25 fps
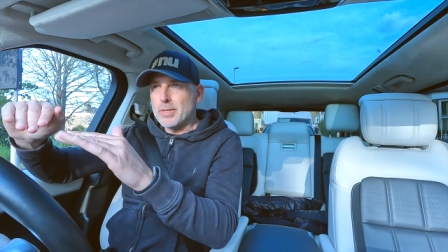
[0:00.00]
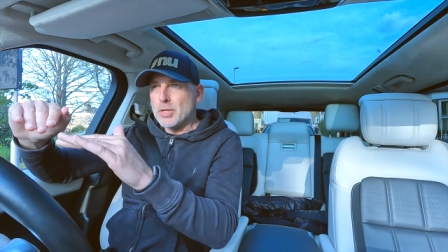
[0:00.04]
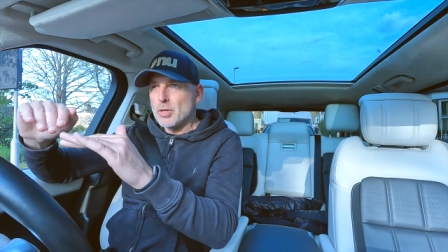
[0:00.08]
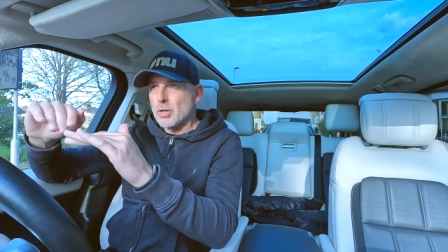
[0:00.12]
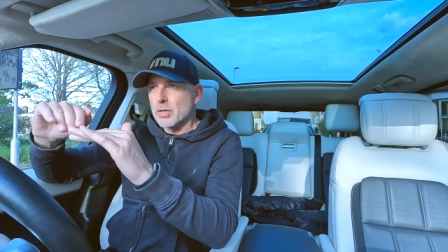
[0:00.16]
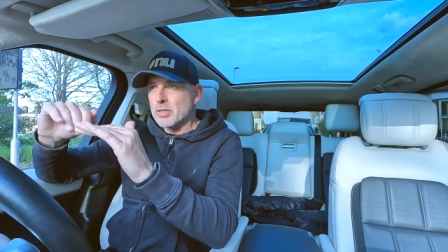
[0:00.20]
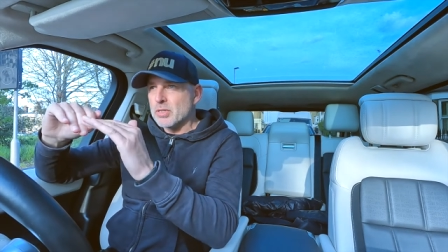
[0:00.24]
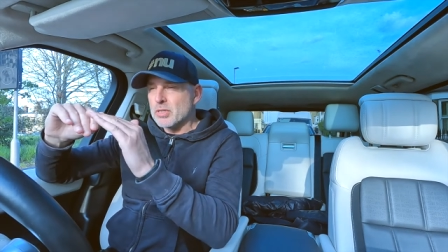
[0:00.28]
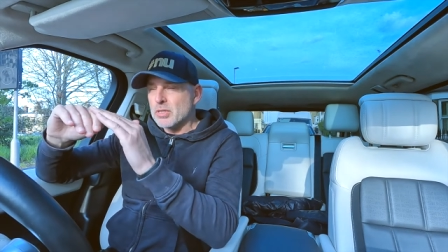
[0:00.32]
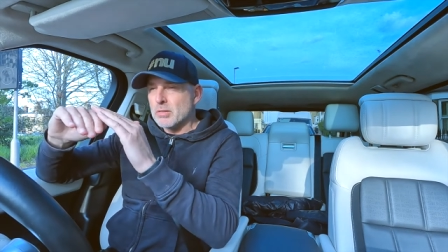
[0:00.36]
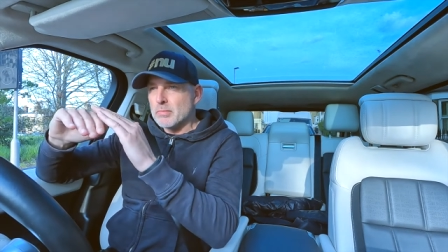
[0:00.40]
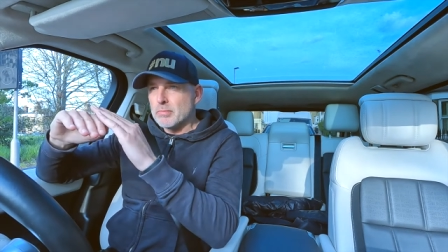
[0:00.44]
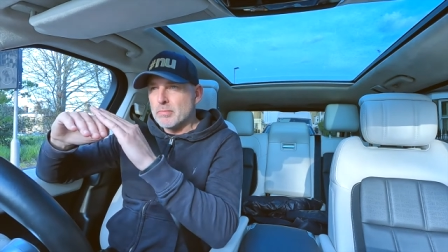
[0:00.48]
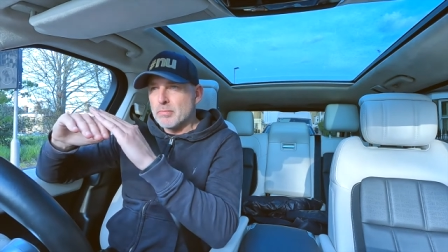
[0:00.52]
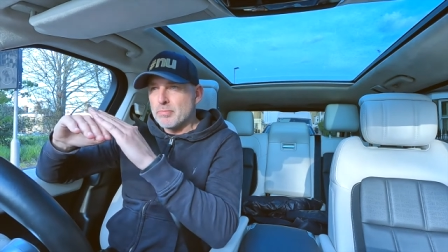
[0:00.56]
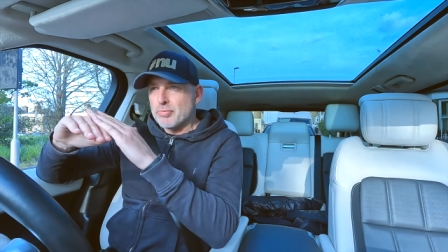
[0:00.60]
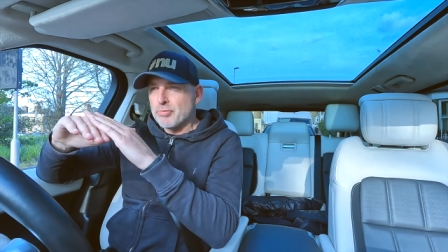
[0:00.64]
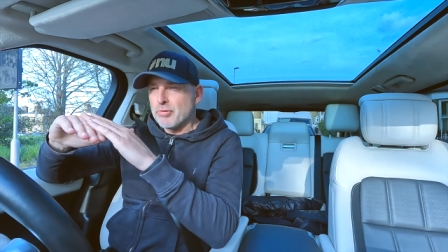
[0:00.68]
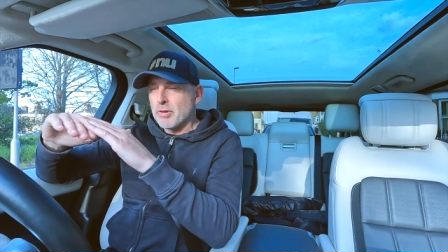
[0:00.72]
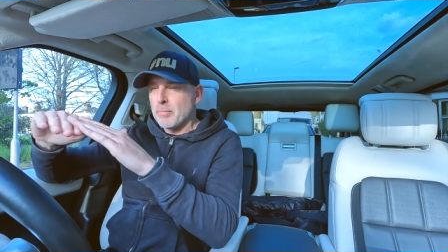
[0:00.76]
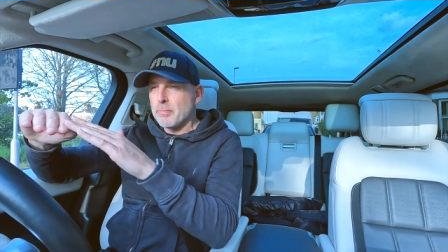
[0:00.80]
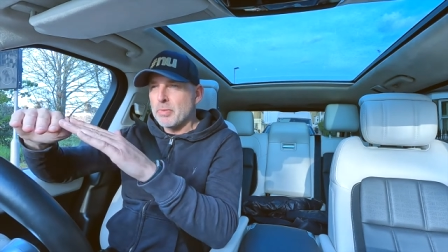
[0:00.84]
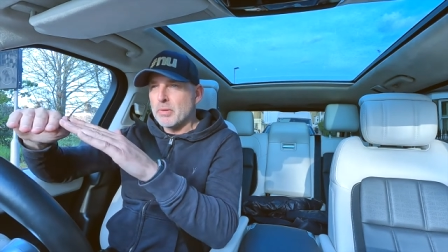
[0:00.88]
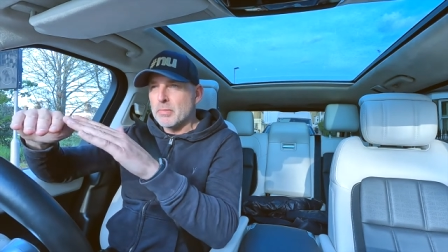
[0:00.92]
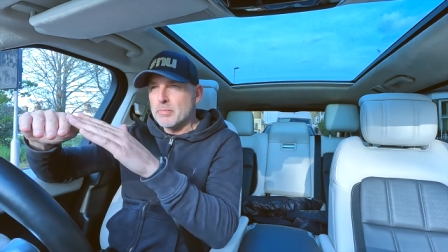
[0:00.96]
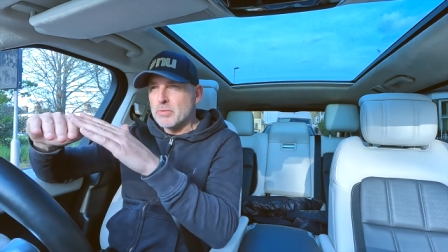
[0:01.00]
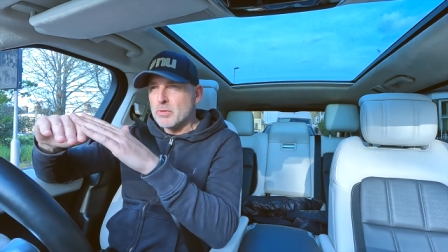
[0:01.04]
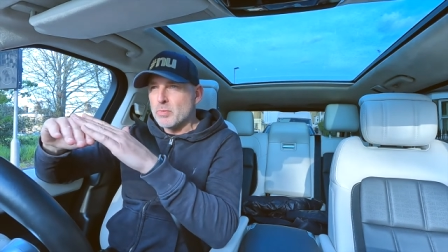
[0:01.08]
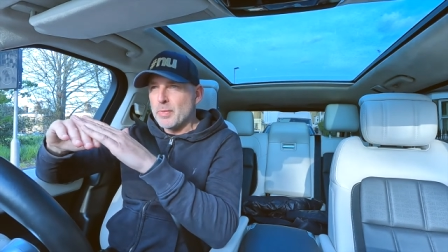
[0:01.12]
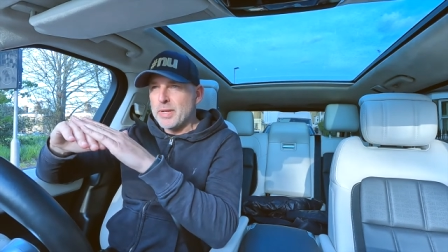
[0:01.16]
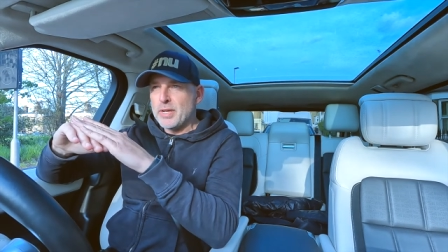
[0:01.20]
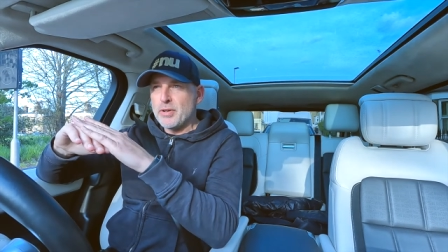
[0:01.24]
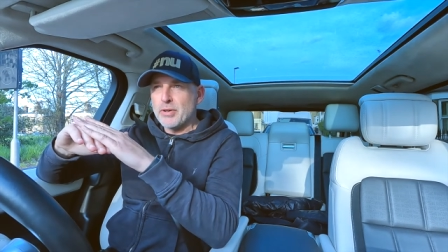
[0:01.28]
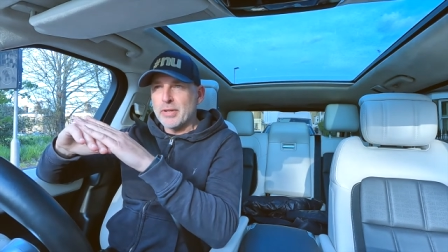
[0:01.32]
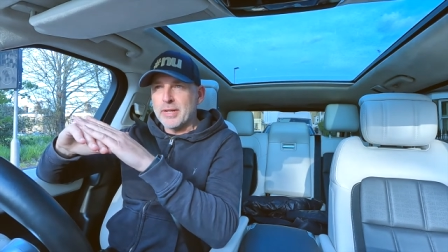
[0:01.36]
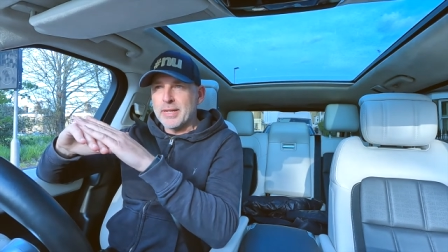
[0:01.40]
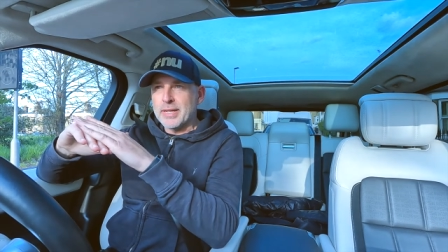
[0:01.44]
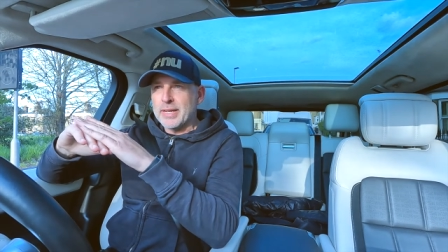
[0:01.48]
We've got some problems
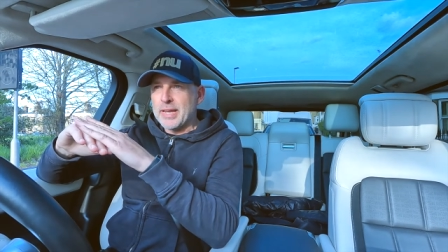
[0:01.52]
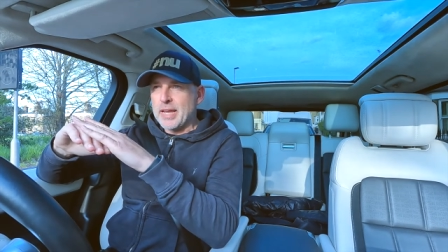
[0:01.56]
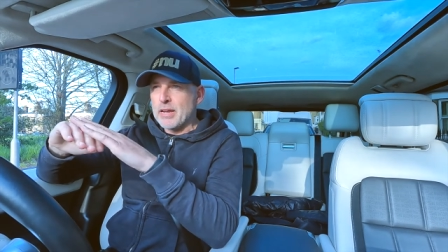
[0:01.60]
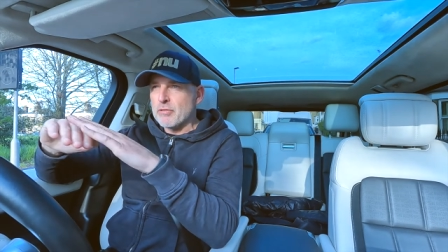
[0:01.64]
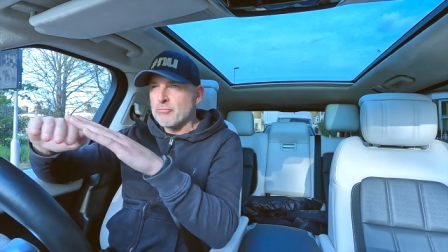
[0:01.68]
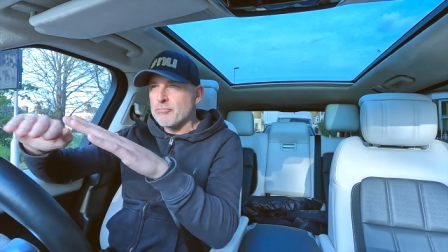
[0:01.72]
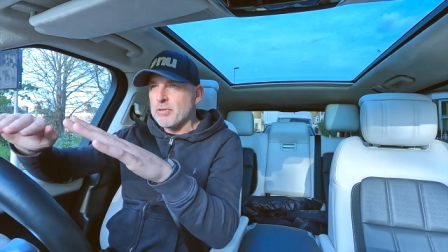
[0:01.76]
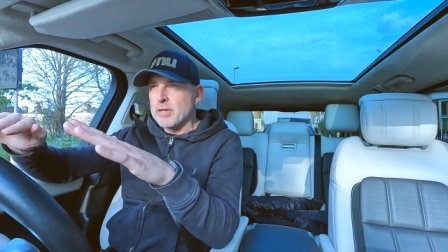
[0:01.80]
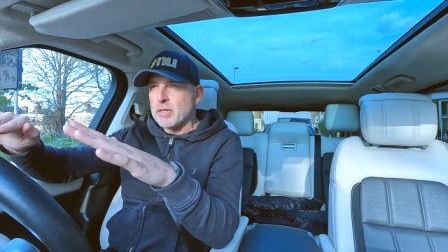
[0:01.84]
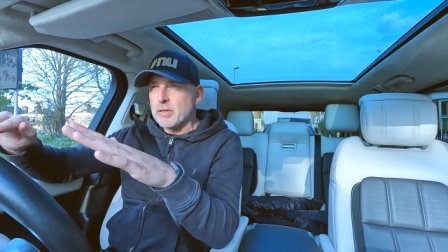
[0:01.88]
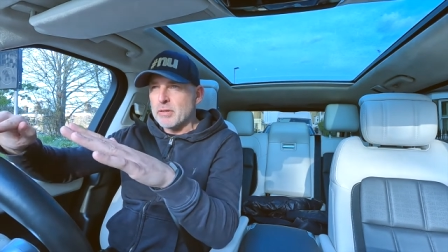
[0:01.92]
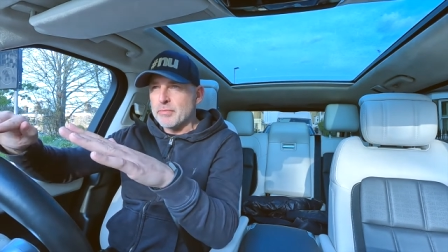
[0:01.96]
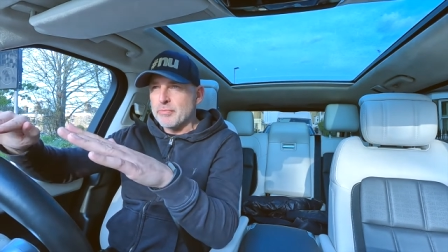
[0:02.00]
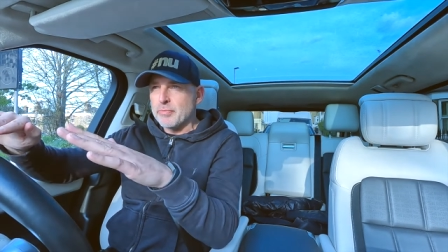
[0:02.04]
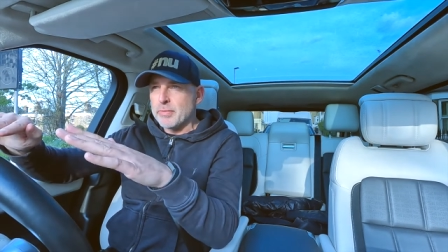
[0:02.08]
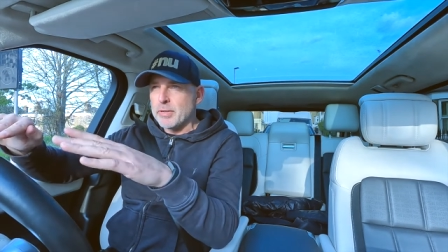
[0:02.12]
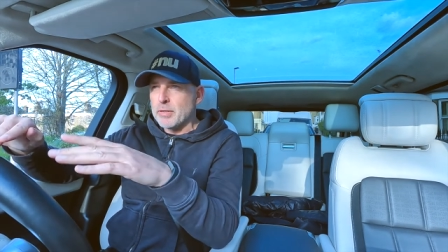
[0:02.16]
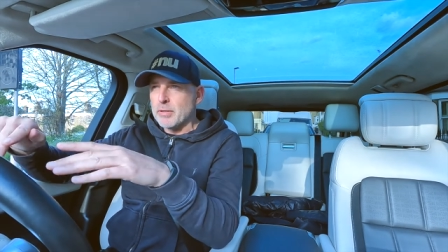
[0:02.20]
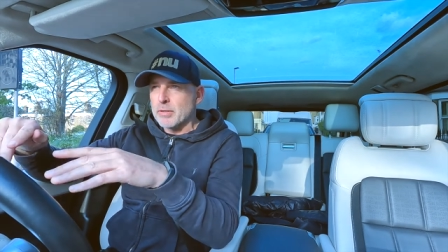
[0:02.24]
we've got to get rid of.